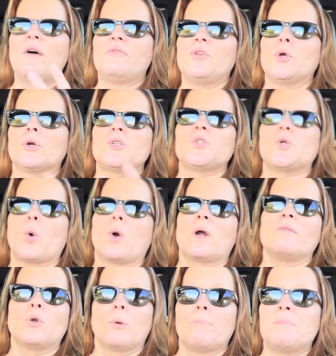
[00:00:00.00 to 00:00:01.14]
of your store,
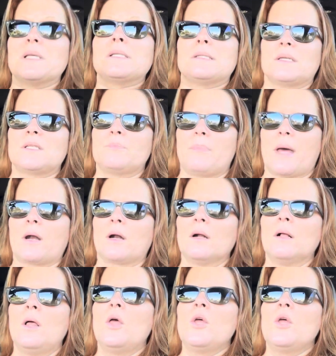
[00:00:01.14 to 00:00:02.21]
of your business better.